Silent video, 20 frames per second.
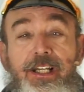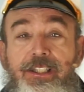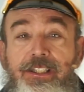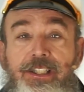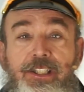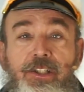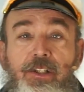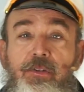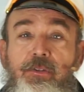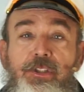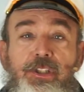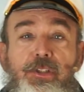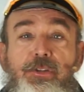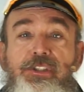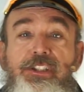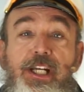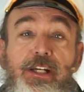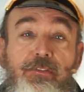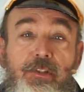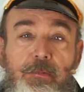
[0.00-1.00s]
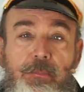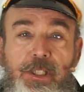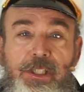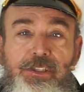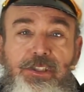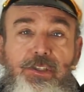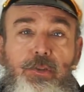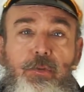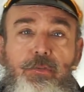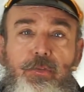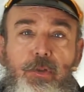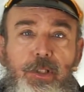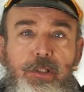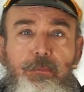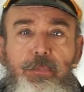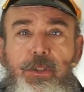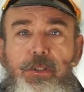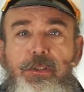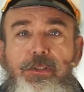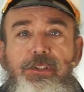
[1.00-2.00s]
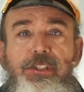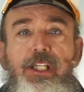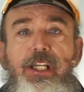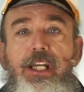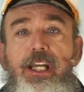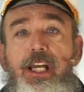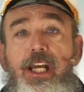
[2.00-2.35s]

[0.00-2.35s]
use oven mitts to avoid burns,